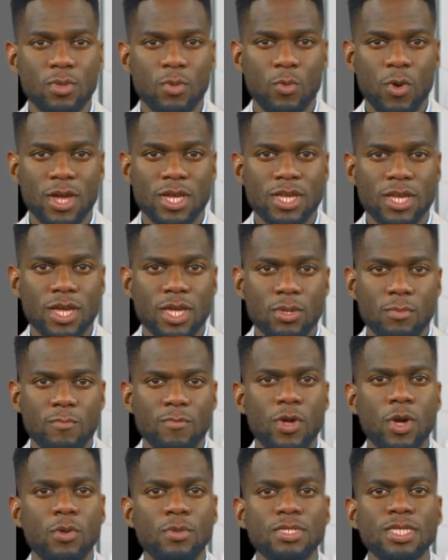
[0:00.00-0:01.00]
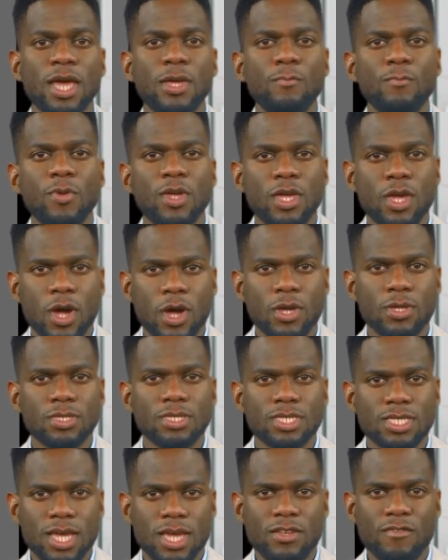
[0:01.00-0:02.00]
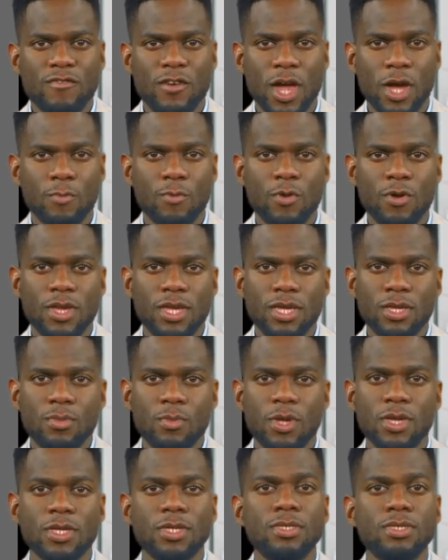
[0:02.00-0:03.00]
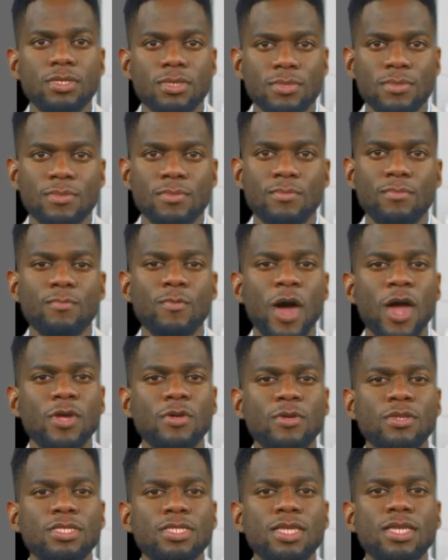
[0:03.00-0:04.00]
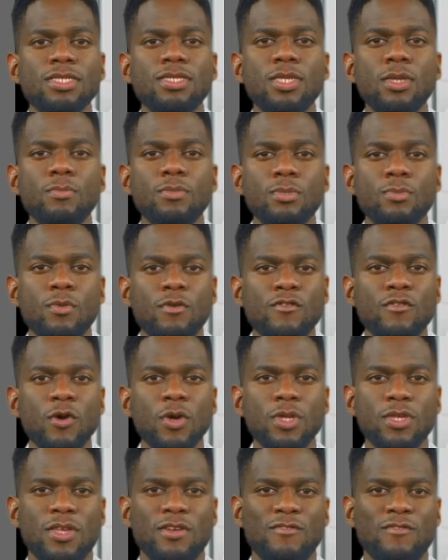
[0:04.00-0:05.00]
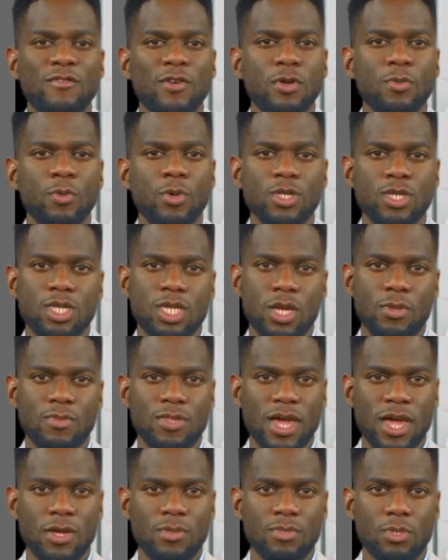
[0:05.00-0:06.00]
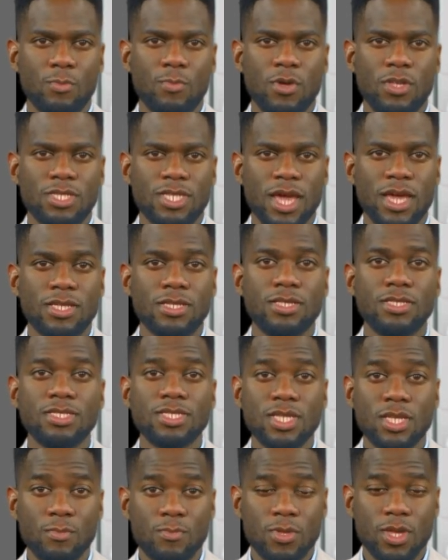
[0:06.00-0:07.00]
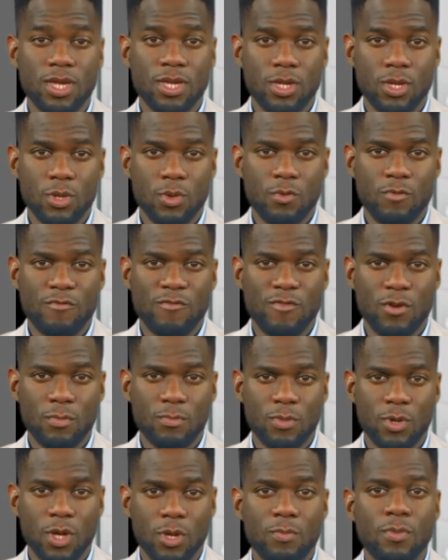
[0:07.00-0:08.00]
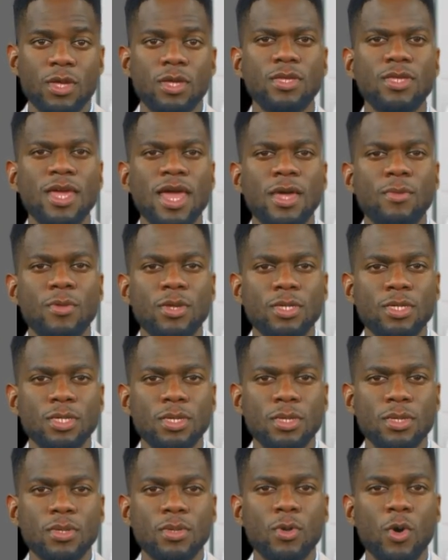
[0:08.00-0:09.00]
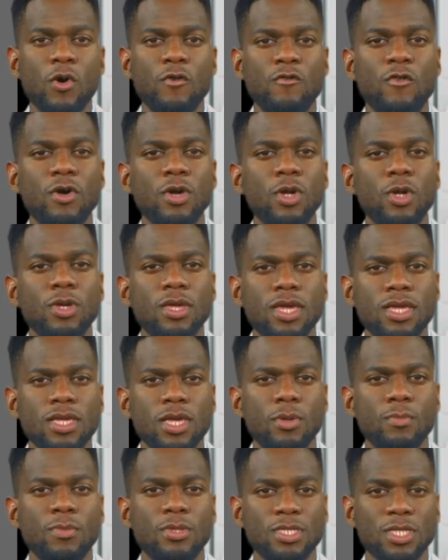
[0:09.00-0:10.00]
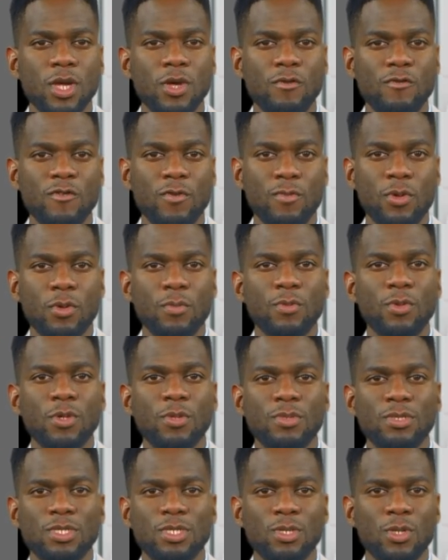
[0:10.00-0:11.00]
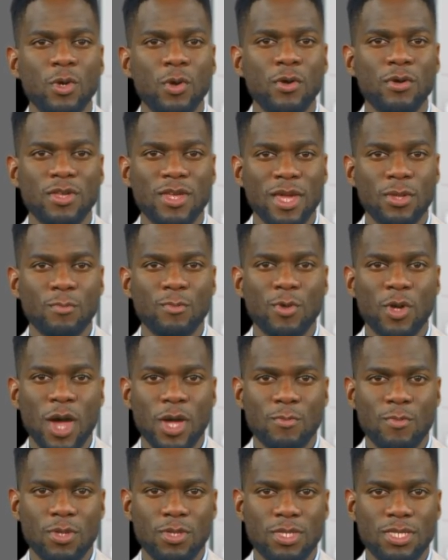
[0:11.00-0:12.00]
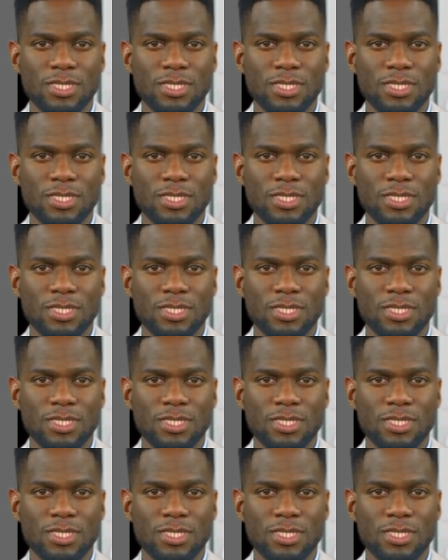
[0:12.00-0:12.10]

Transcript: When heat builds up beyond safe operating limits, modern systems perform a thermal shutdown to protect the C P U from permanent damage. Overheating can result from a loose or improperly